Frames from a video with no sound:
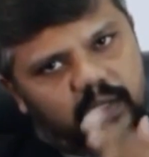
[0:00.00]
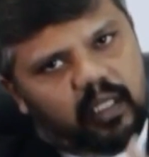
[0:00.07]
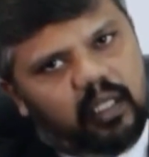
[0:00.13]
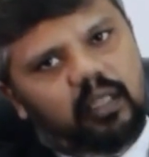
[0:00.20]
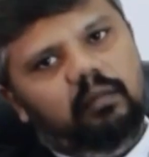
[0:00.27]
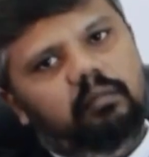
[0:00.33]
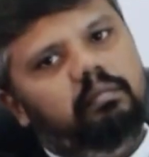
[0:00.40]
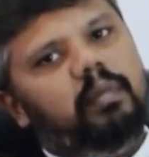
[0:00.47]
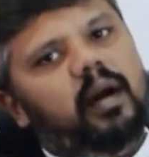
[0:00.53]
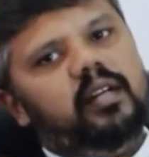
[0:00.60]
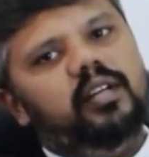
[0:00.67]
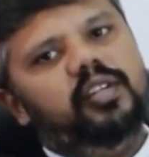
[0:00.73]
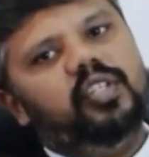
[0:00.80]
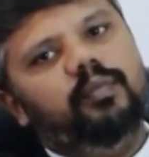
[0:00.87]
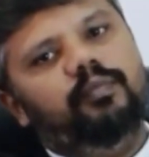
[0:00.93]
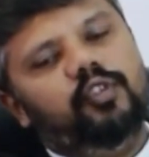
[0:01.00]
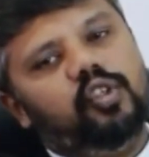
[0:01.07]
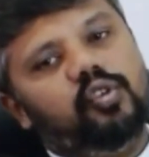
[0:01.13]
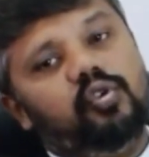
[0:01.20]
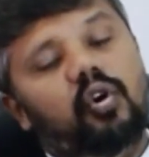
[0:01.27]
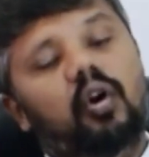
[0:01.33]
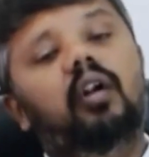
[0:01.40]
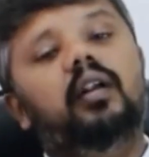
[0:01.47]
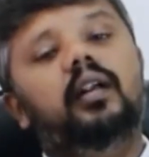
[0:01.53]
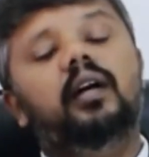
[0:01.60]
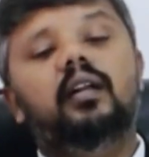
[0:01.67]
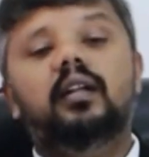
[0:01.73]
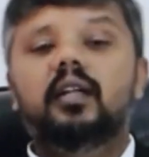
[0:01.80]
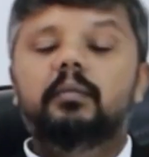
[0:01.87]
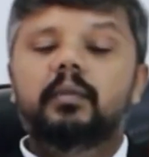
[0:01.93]
the partnership, which is called
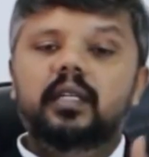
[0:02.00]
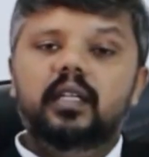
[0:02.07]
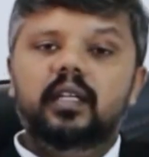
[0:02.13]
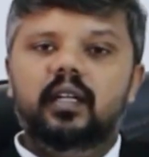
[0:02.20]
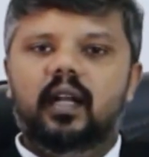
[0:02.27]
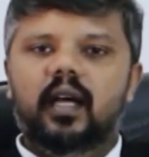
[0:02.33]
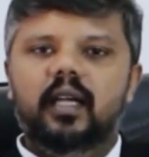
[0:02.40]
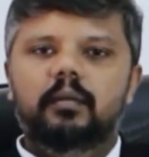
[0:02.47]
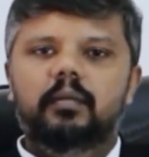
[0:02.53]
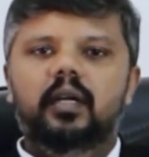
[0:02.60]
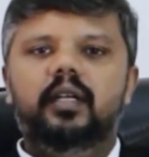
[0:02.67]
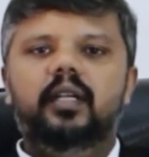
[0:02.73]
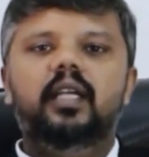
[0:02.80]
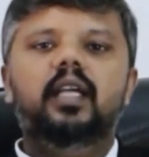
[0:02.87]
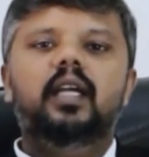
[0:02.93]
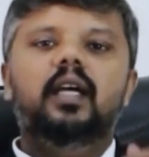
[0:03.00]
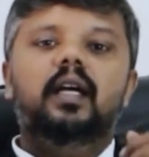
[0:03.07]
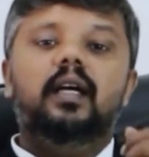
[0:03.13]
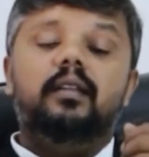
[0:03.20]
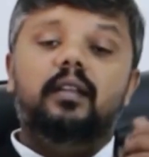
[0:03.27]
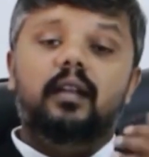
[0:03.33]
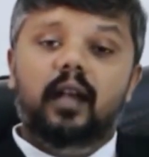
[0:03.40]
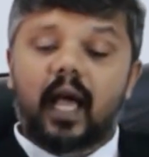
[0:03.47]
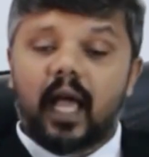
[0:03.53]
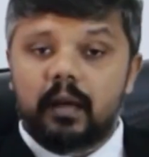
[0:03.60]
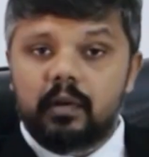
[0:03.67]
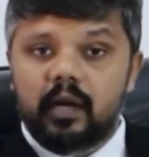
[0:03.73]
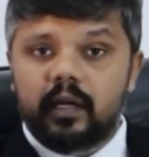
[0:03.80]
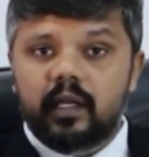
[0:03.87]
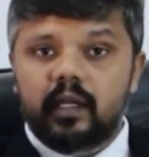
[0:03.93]
limited liability, the
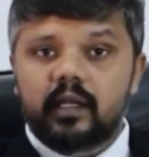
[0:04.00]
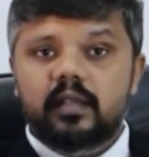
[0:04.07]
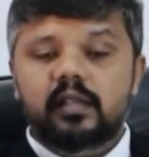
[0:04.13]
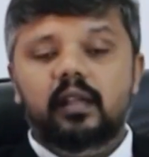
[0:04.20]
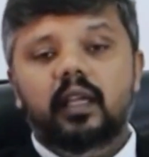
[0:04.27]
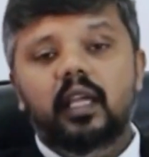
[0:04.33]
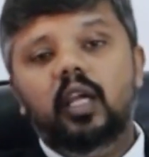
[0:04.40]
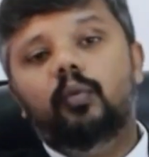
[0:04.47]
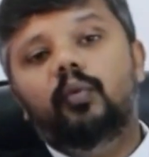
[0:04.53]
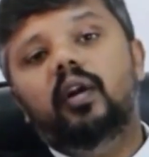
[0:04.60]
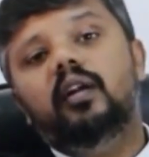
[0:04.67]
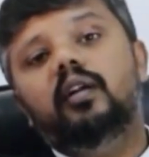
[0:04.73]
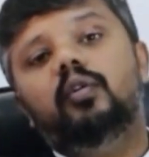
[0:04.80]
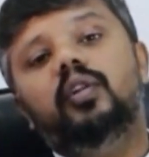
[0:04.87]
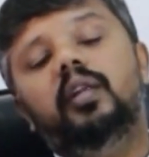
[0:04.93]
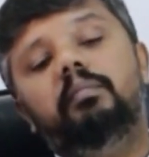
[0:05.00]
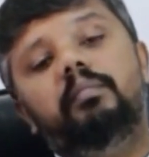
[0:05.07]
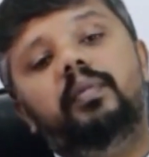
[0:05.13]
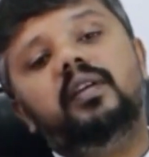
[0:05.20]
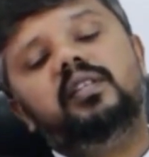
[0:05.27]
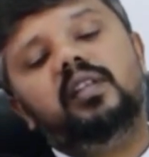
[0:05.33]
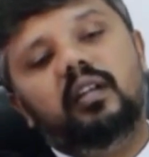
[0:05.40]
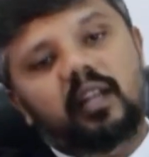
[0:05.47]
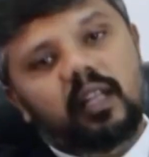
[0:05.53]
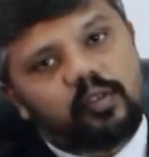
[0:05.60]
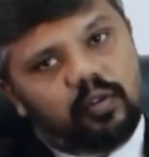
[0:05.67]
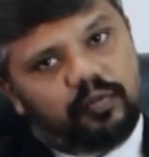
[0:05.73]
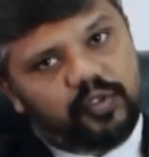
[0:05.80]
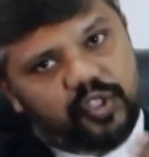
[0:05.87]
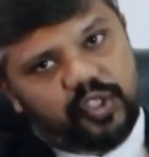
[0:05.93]
liability is equivalent to the
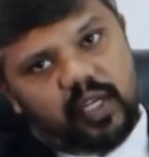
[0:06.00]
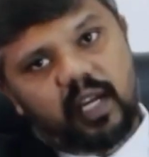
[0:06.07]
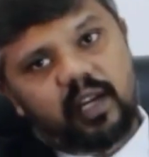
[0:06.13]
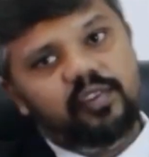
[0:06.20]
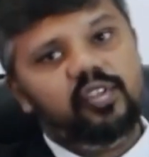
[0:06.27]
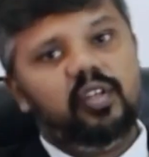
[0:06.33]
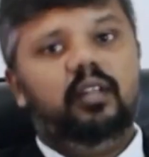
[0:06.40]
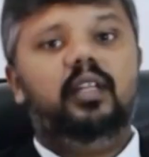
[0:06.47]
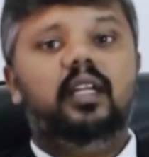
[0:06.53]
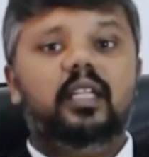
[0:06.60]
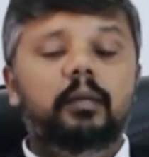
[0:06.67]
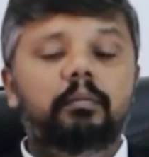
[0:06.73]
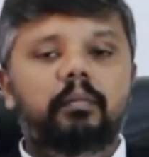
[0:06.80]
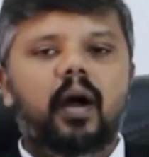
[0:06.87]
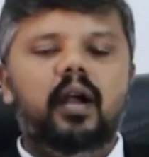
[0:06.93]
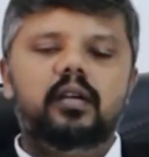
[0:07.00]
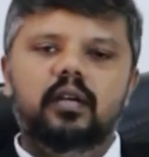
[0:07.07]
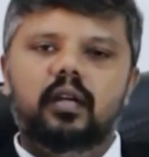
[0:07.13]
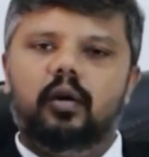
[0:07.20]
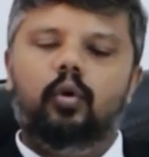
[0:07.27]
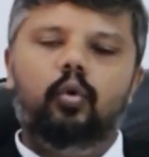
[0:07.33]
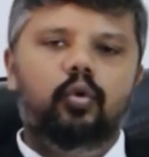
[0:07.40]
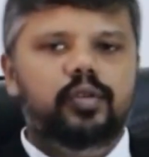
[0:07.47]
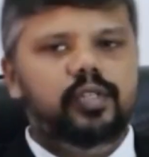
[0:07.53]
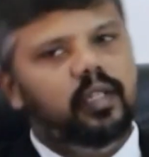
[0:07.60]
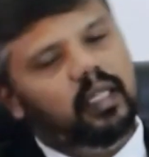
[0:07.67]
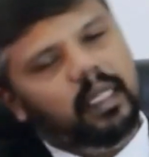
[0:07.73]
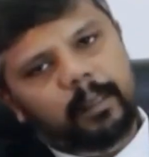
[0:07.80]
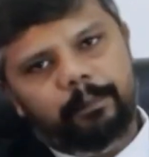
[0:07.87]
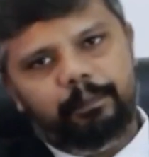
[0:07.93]
percentage of shares that the partner holds
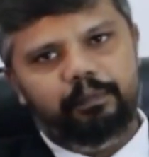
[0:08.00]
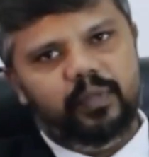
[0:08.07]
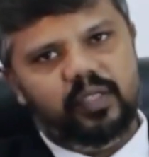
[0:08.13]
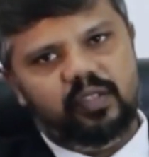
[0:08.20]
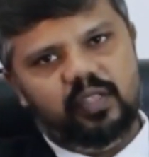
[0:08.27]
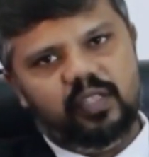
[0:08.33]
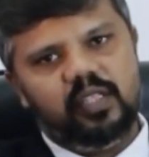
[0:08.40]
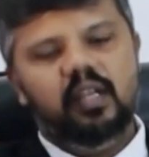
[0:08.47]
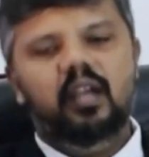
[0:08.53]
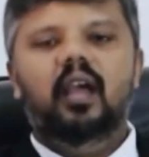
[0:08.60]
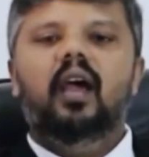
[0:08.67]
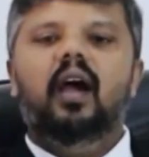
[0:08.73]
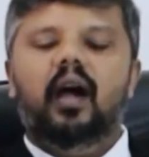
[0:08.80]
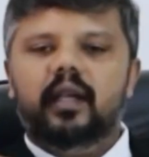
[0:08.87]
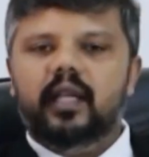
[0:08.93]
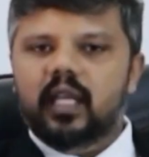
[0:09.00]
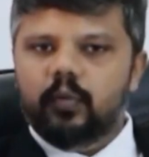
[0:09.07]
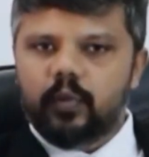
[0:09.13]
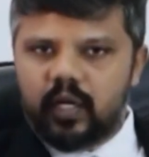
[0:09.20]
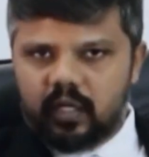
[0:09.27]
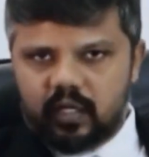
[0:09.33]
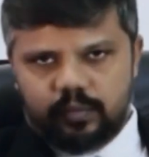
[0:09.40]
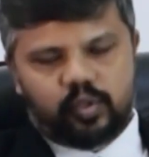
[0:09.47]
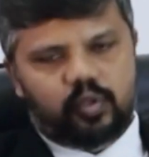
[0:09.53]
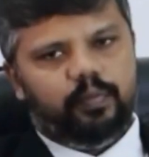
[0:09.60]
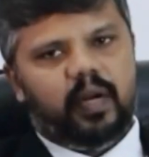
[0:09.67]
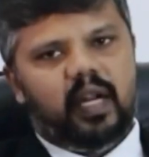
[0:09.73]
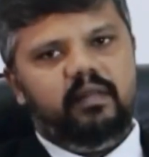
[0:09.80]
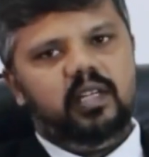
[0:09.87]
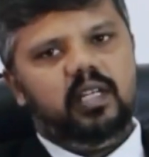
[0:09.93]
in the business. Again, when it comes to
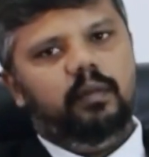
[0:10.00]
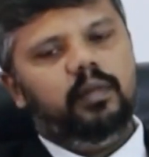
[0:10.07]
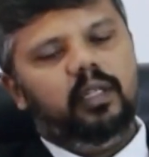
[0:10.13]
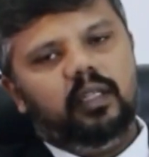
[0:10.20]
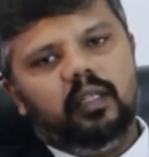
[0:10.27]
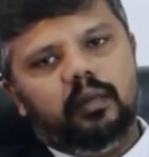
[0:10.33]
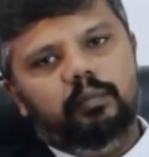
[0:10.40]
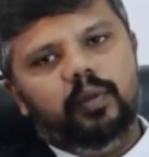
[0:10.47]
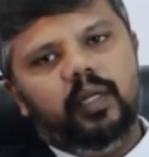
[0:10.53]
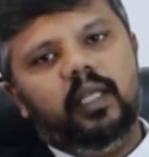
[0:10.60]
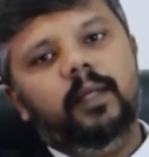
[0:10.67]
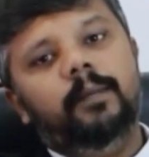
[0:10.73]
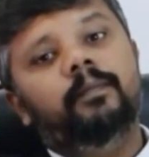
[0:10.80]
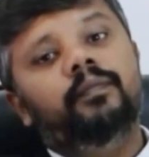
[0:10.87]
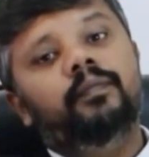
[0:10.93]
private limited company,